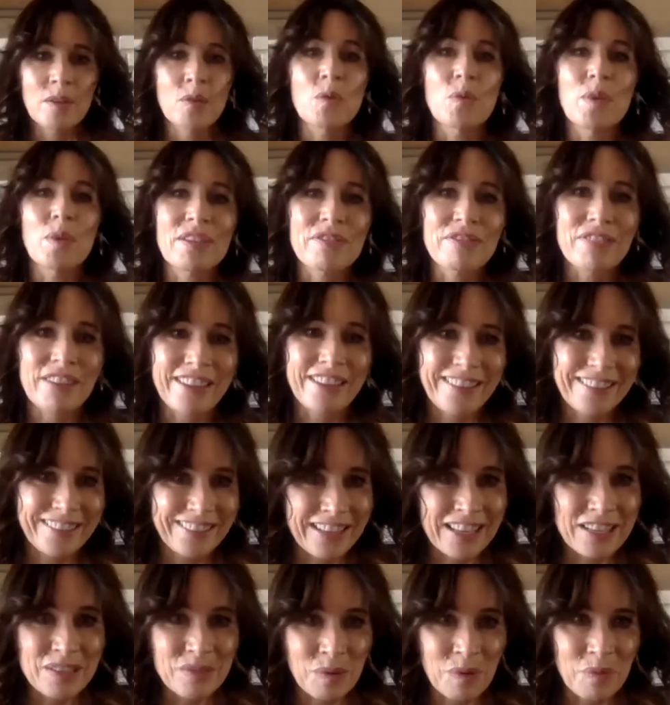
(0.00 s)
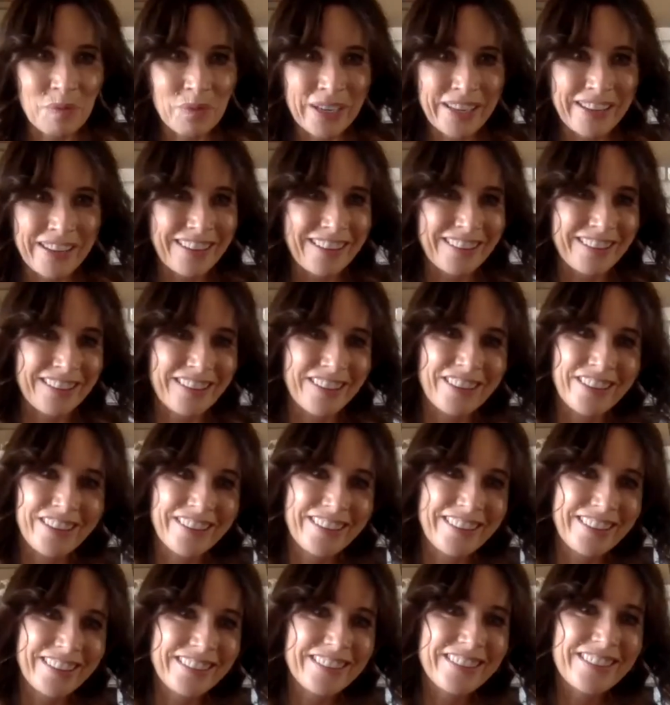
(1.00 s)
We forget that's what we are, though.
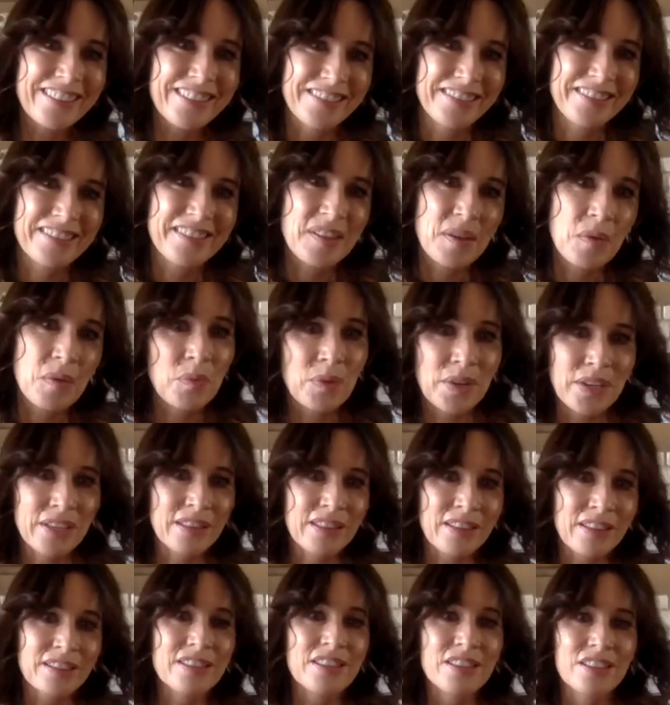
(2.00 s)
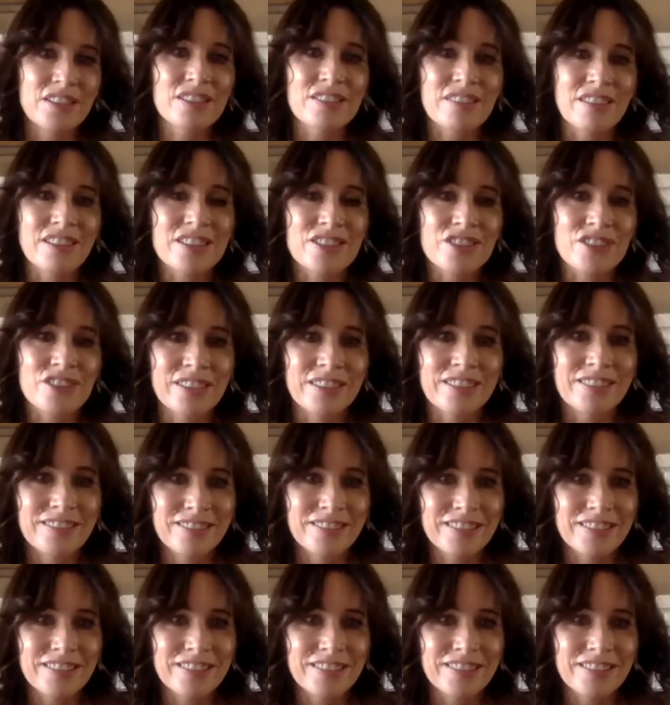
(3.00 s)
We're the destructuring